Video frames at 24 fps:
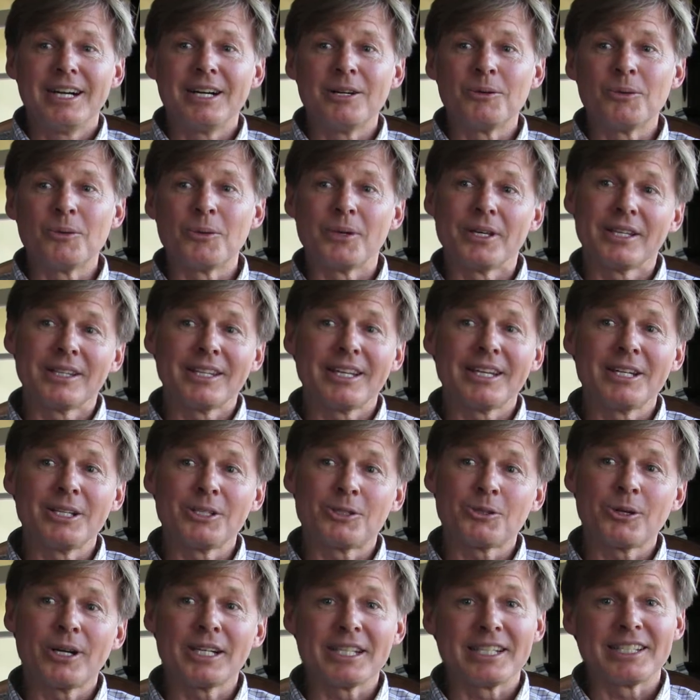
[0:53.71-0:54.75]
when they
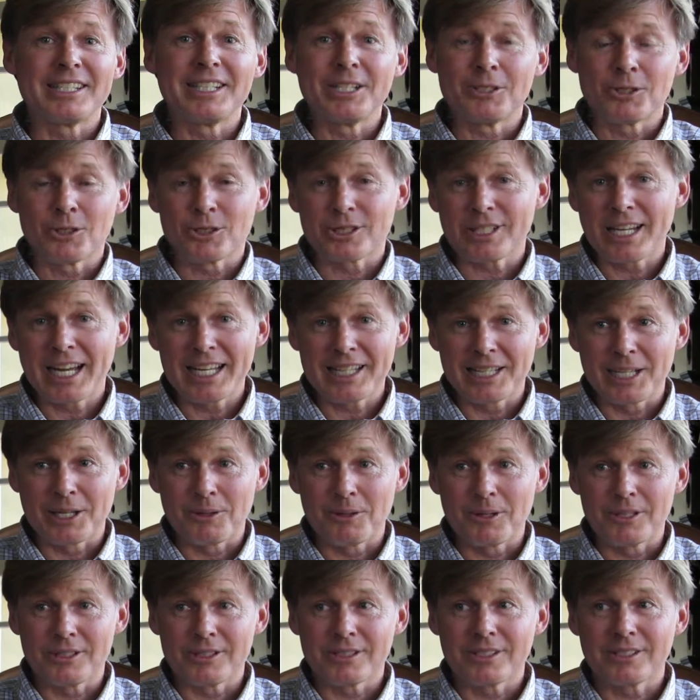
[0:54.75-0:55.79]
tried to teach us sign
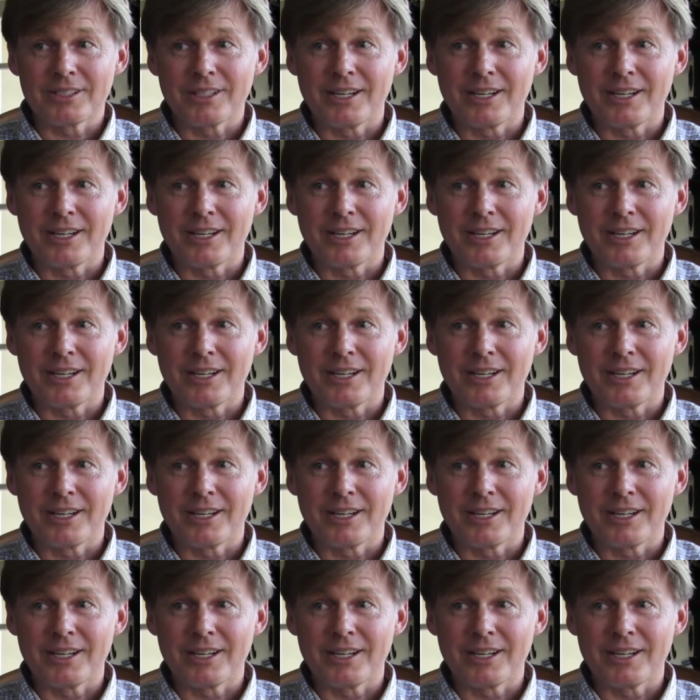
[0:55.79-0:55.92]
language.